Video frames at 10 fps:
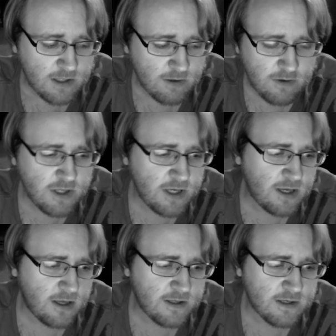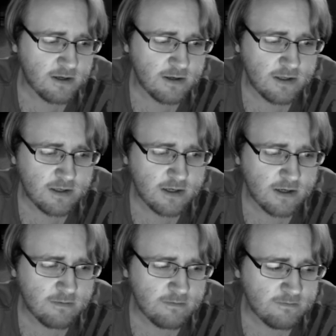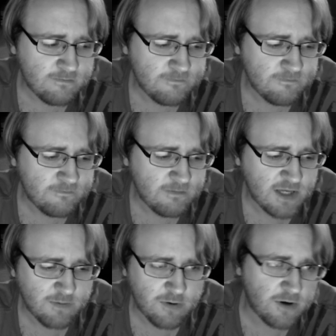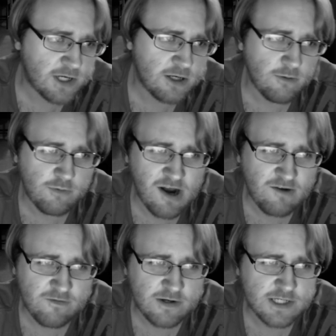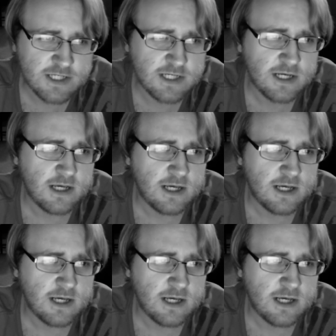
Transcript: So really, it's a personal preference.